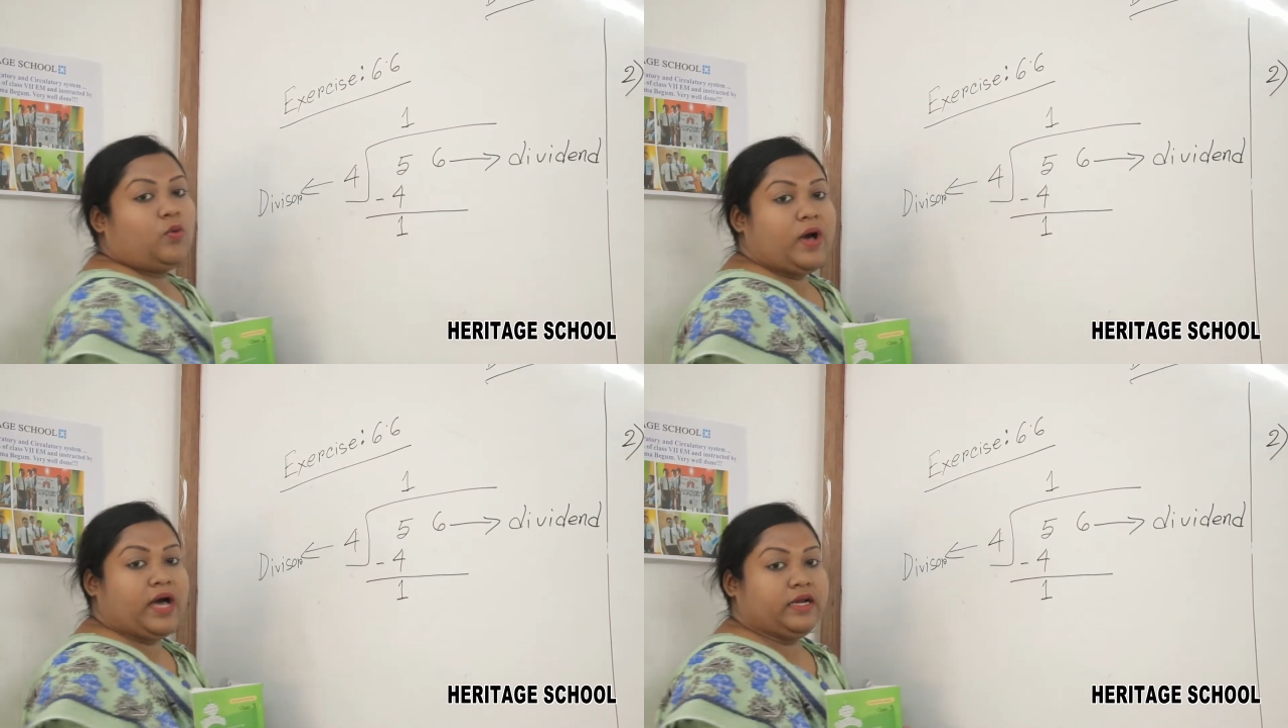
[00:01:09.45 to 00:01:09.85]

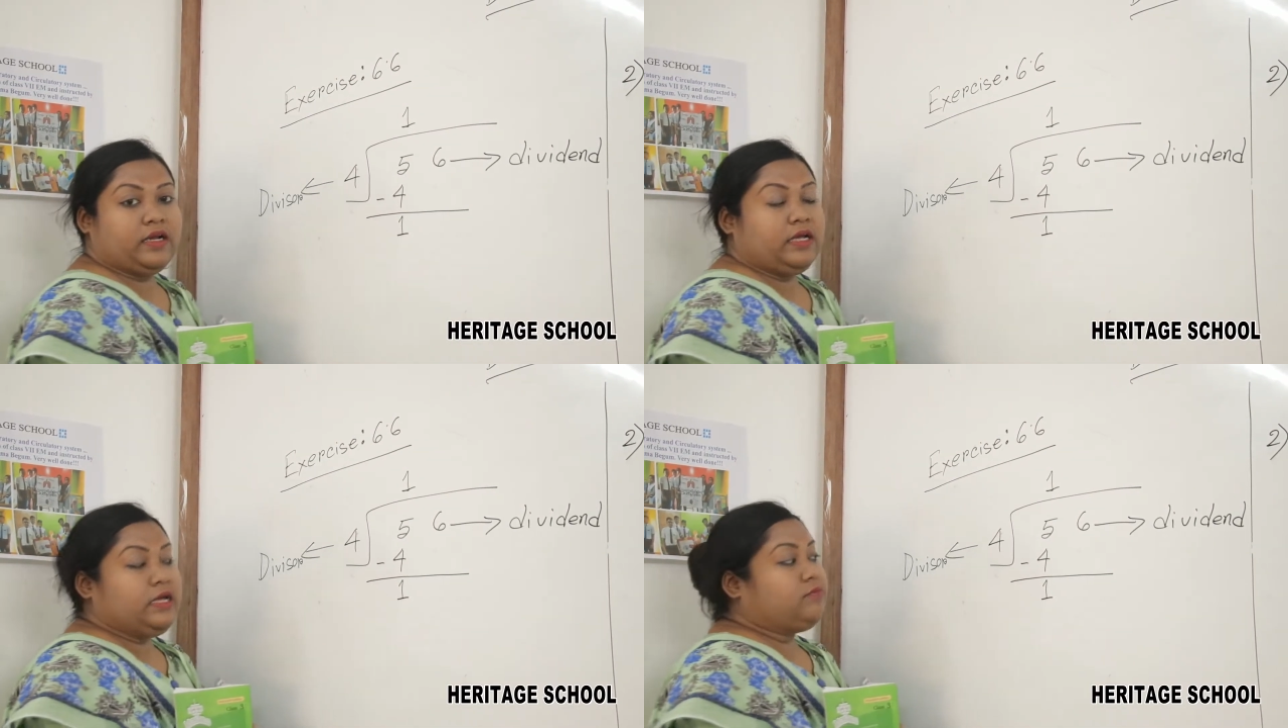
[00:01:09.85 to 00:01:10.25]

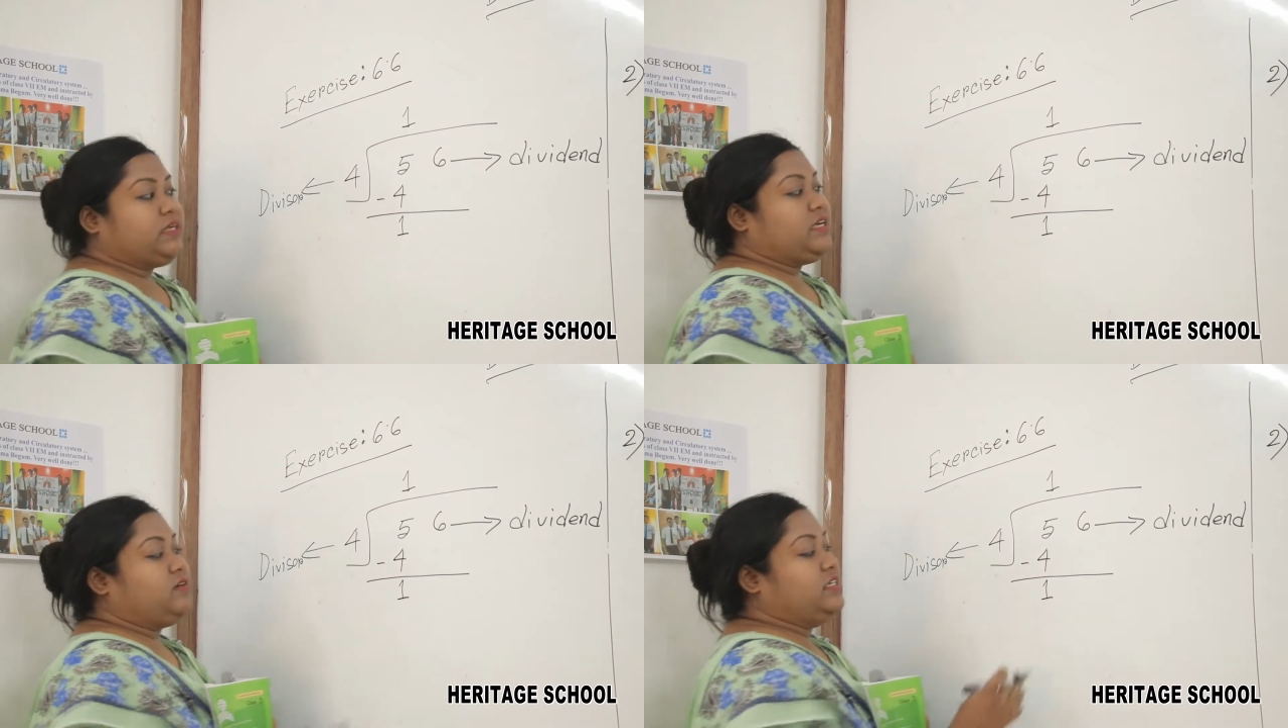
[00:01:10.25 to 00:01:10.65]
1.
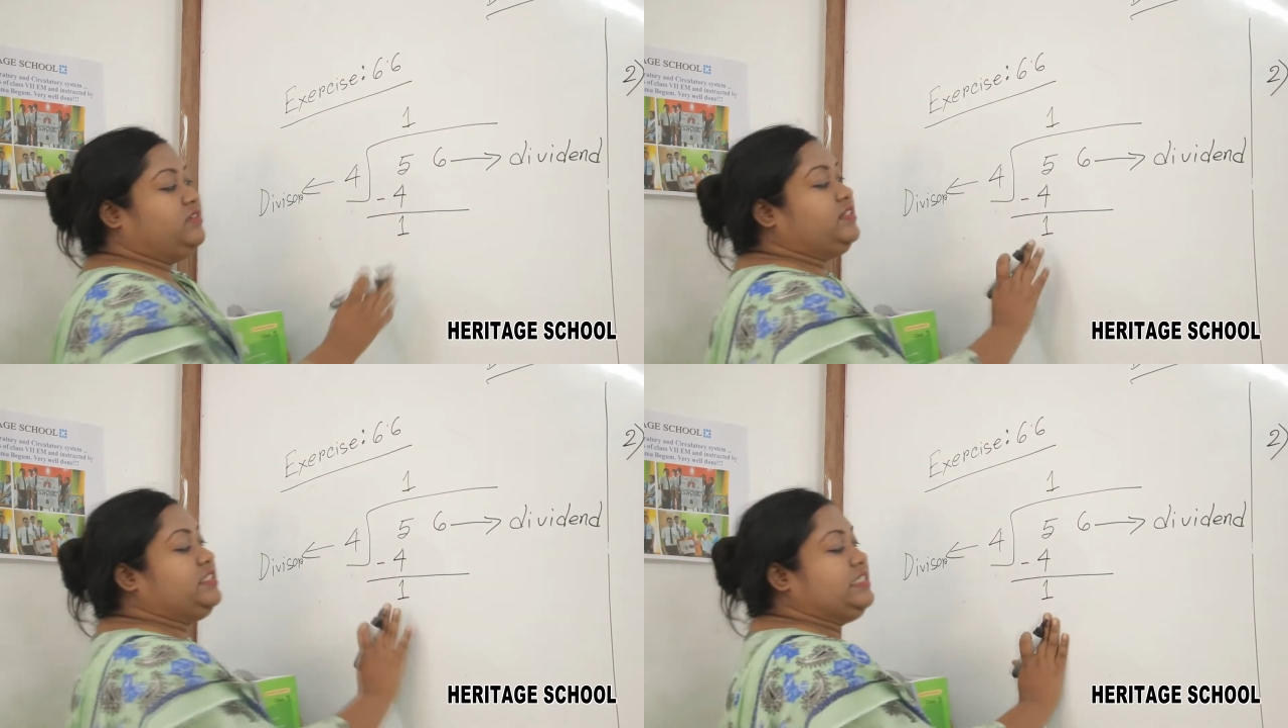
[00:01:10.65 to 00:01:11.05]
But our
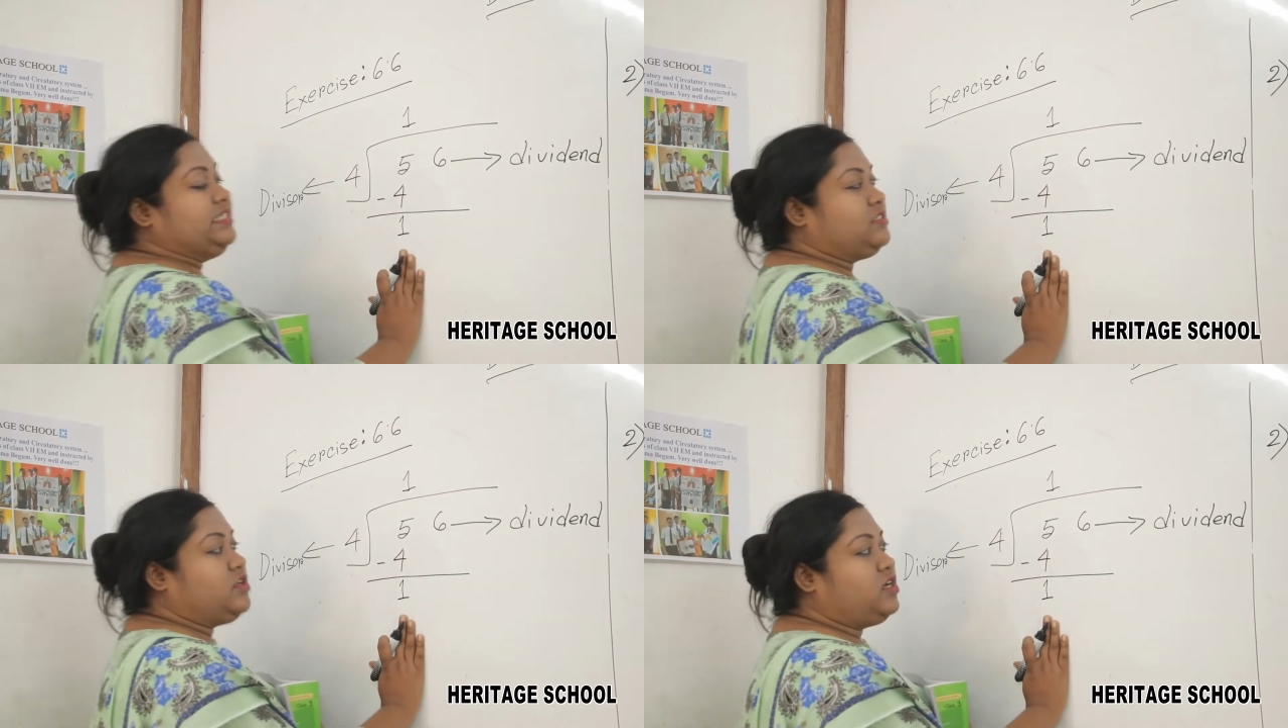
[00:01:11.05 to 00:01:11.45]
division
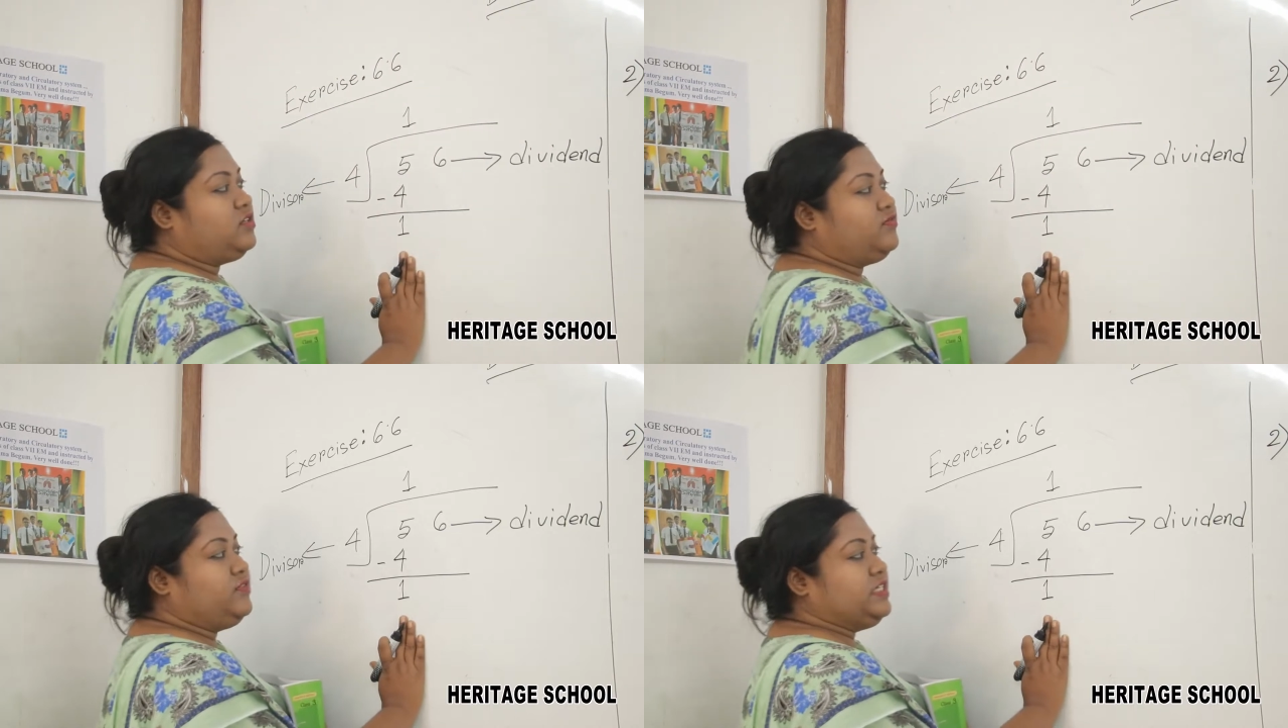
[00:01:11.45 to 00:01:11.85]
is
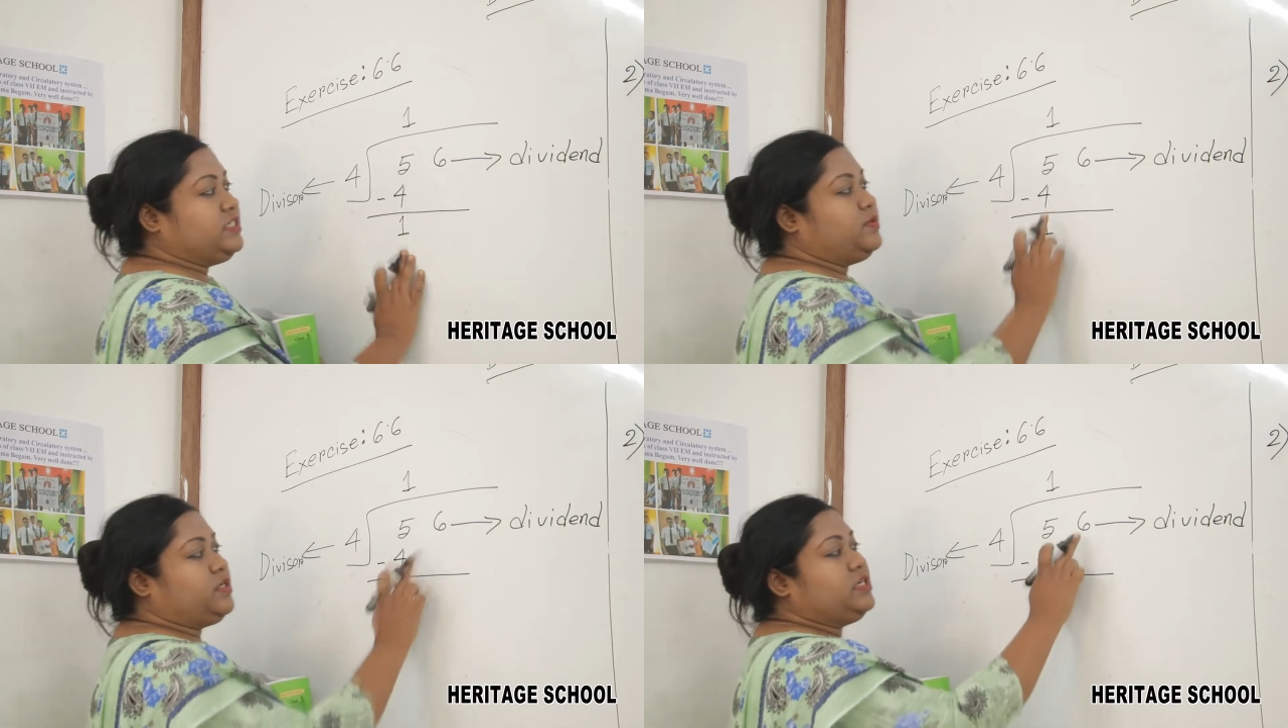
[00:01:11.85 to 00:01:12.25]
not
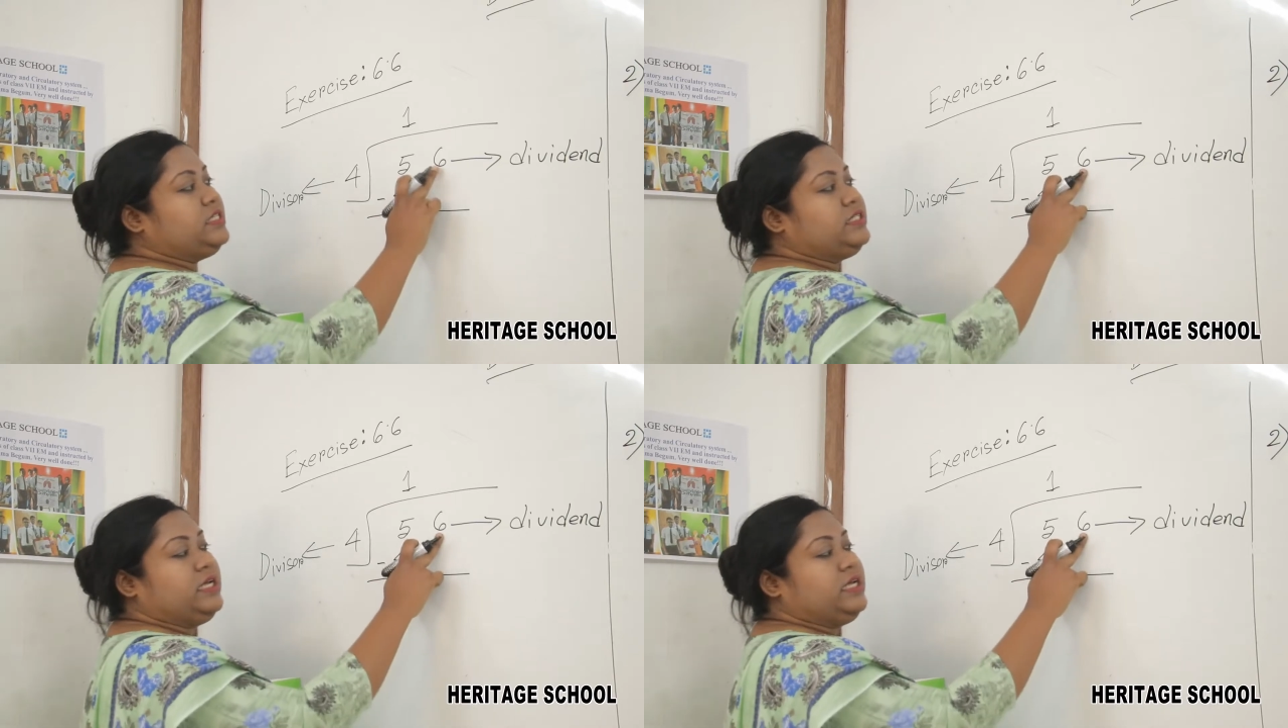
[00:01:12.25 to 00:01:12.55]
finished because